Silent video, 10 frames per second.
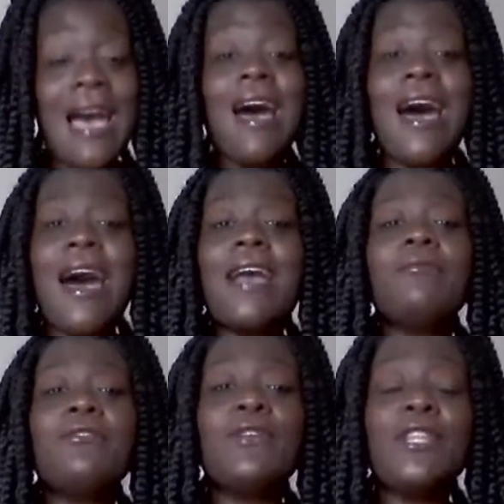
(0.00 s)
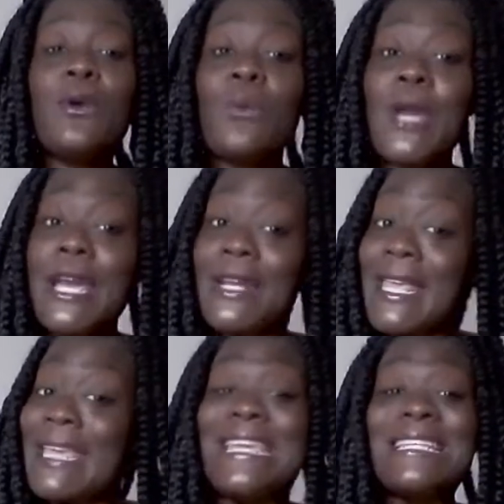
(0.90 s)
I am fully aware
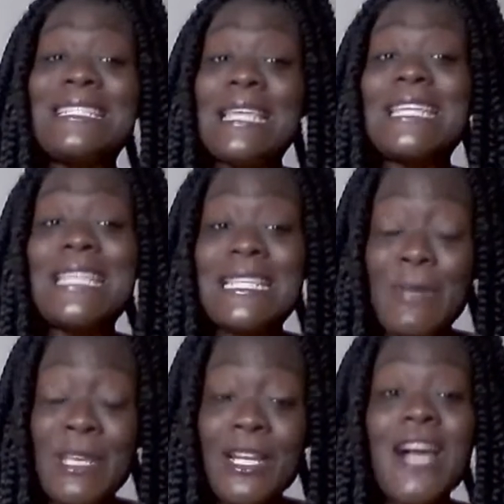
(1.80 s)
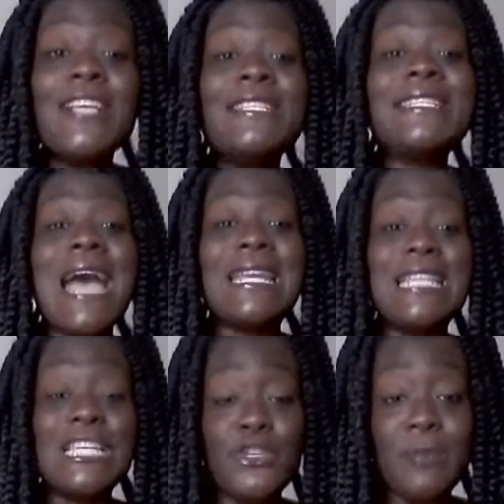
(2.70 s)
that it is because I
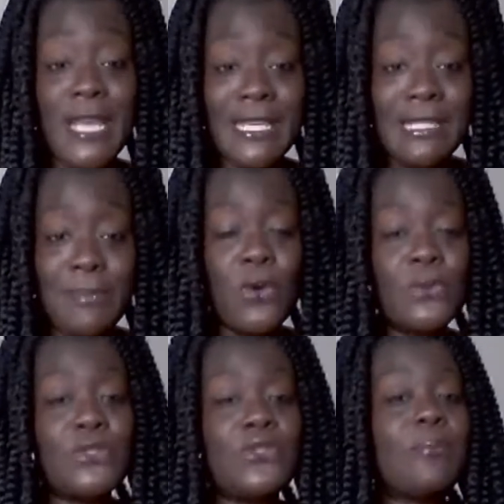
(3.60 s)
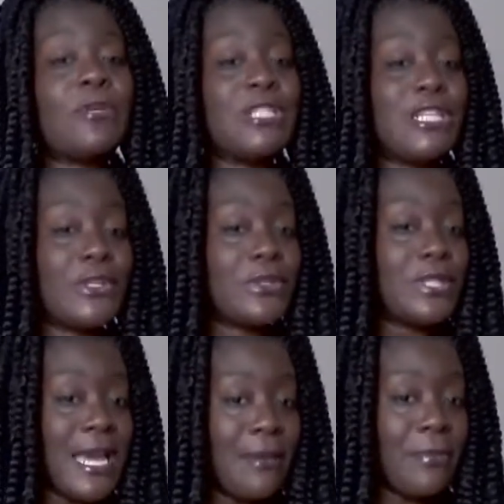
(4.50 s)
need to be exposed to a particular
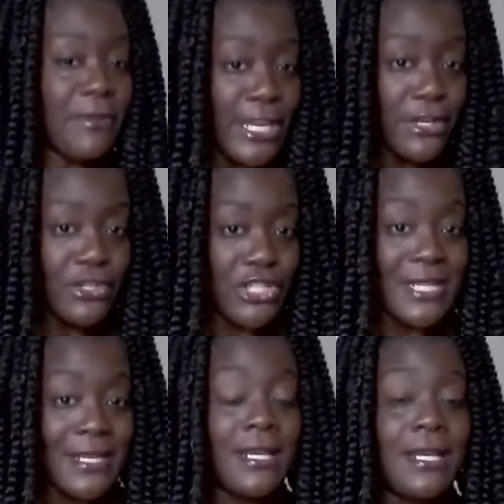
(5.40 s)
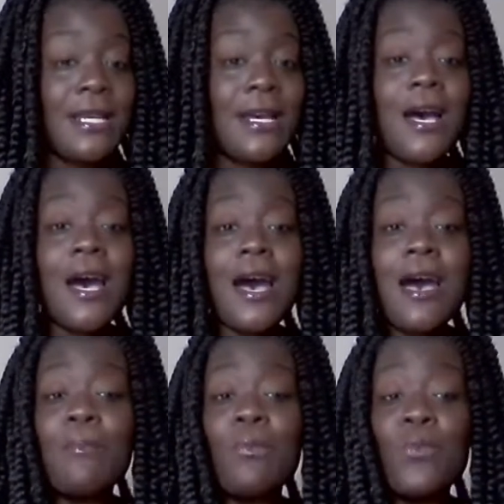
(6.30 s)
type of energy,
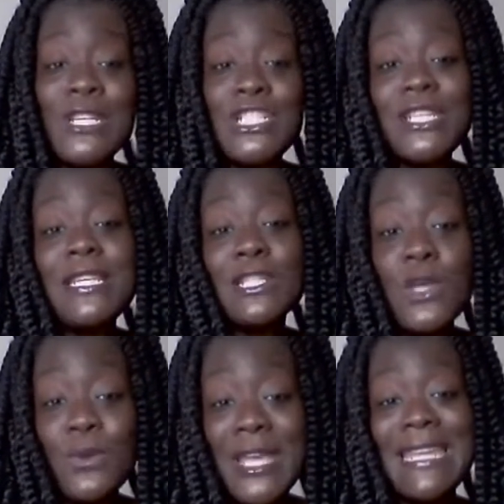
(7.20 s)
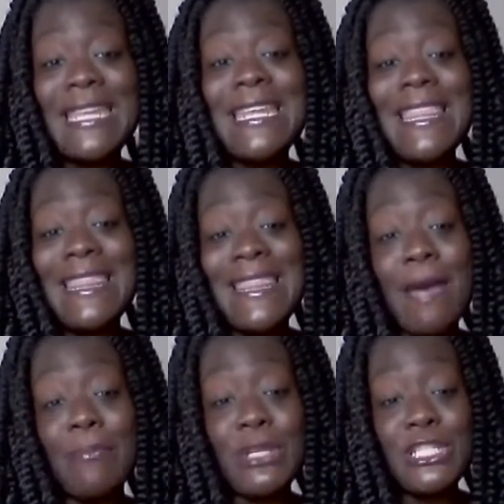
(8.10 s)
which is located in
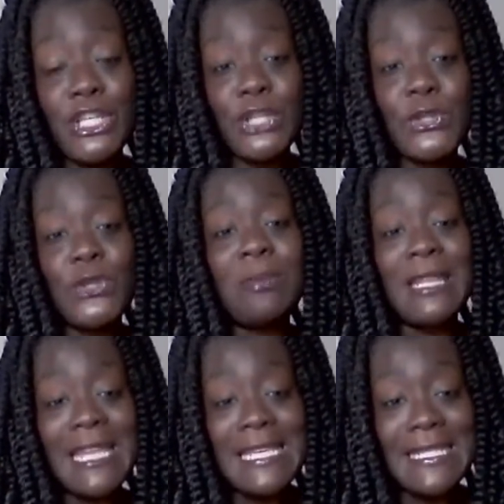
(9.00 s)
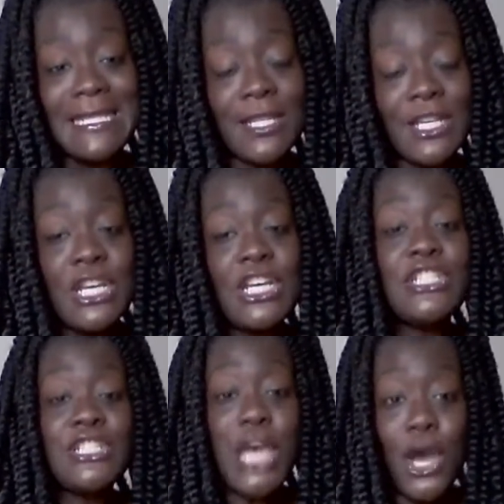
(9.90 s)
that particular place.
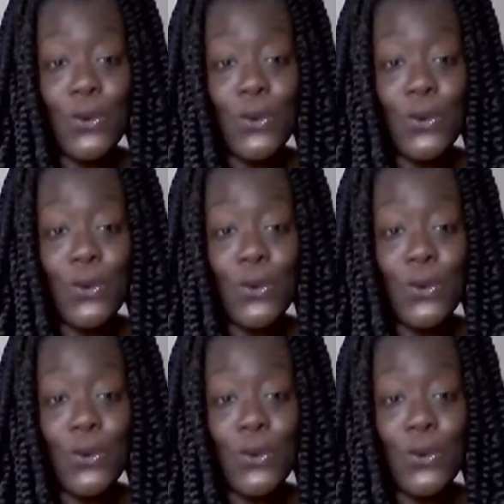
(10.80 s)
So